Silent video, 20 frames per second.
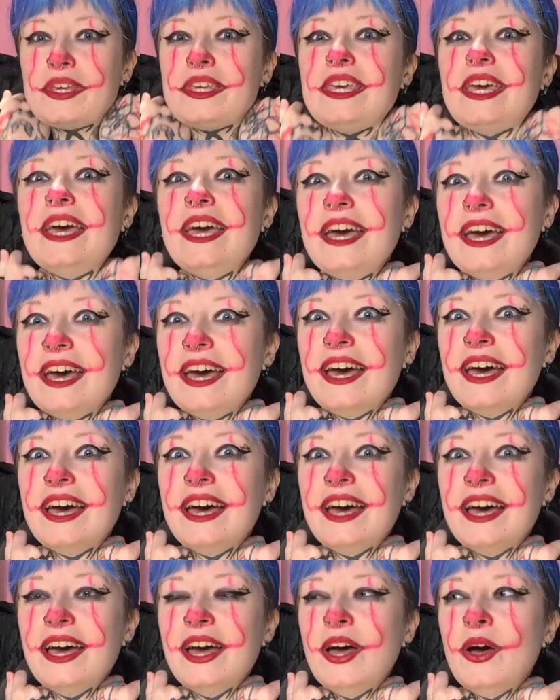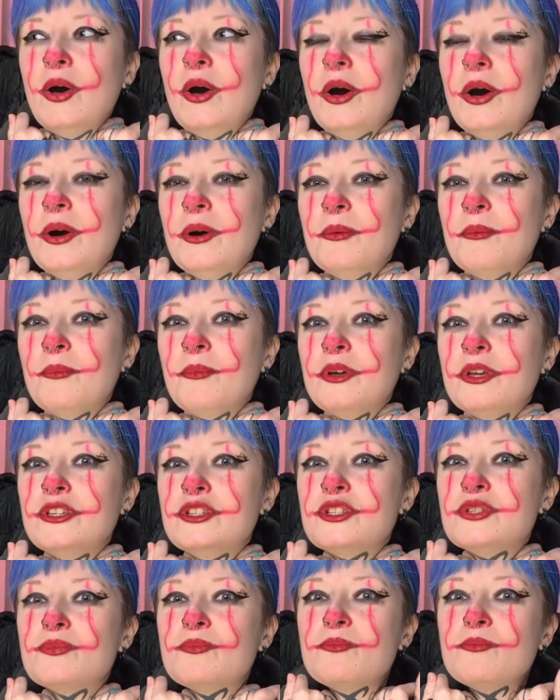yeah, we
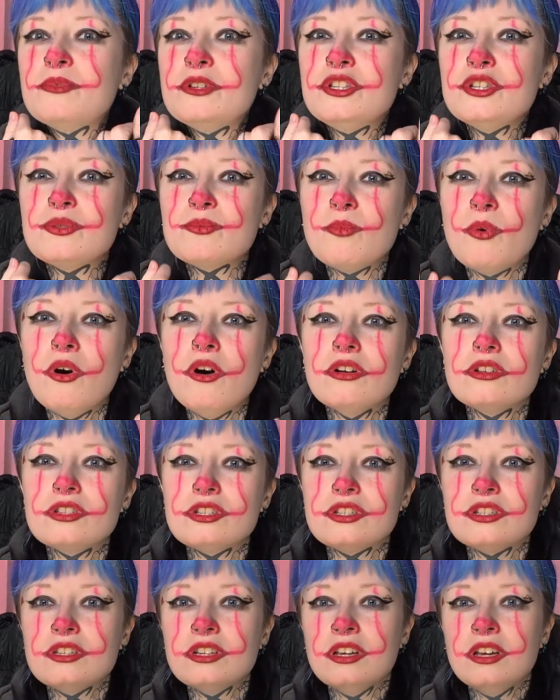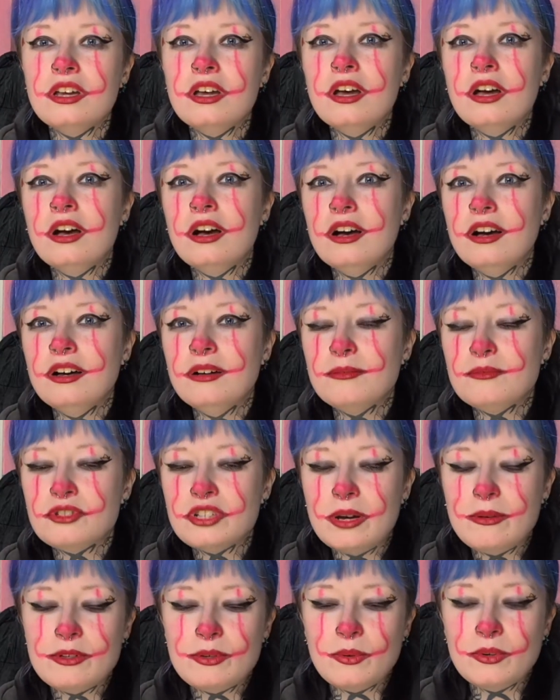just watched
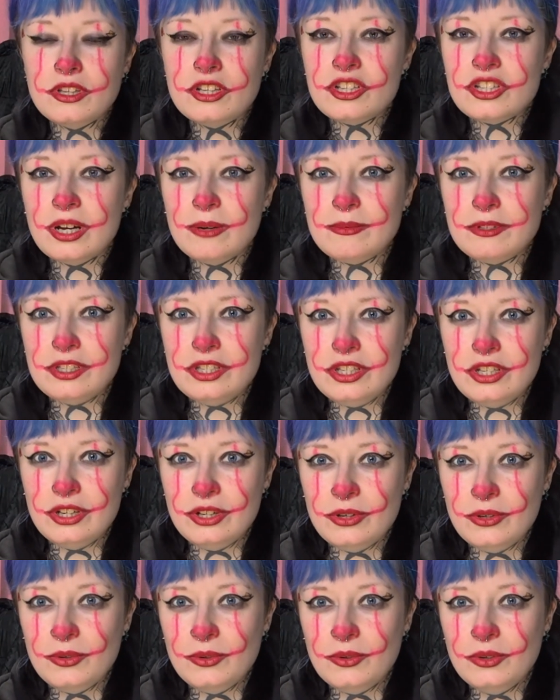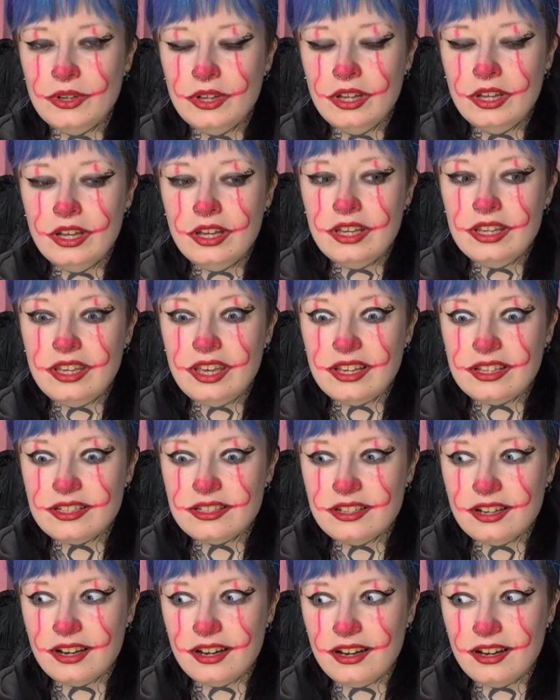chapter 1 and chapter 2
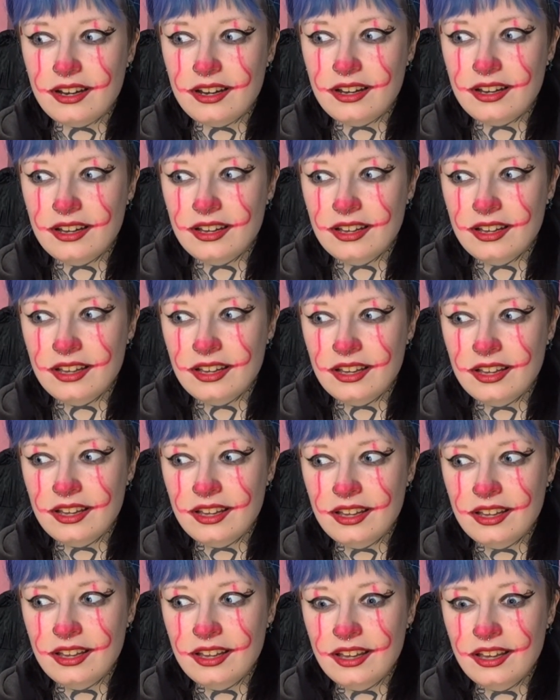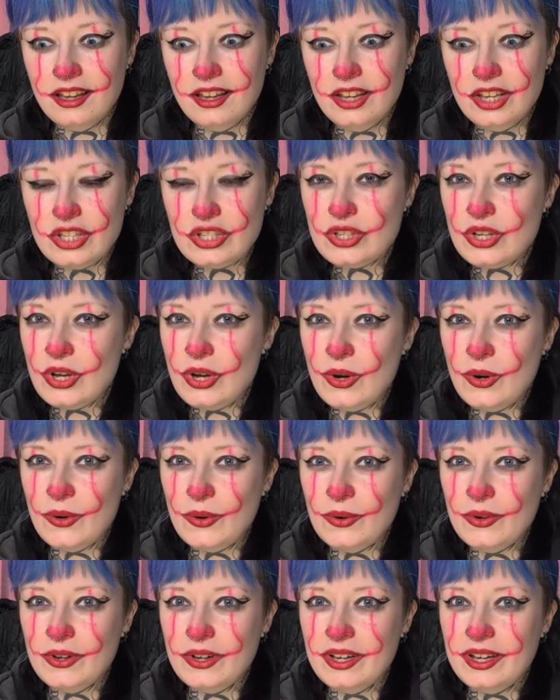yesterday.
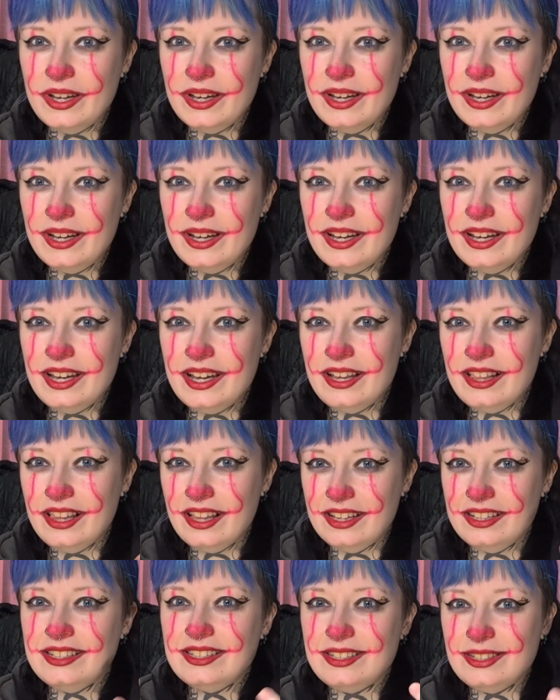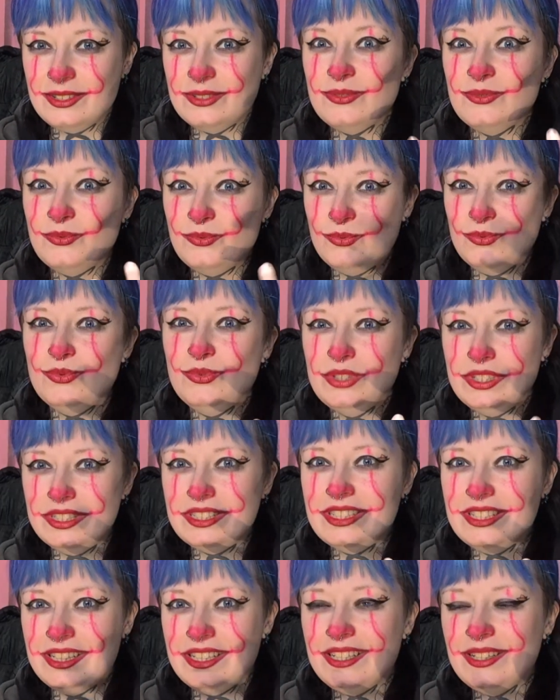So it, like,
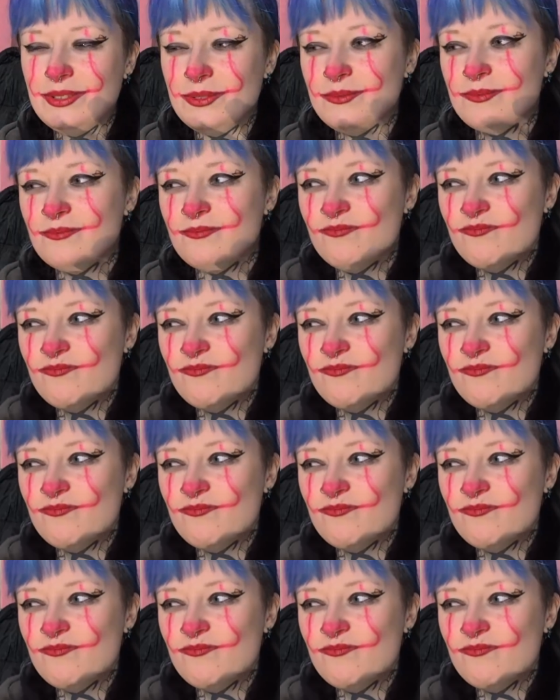really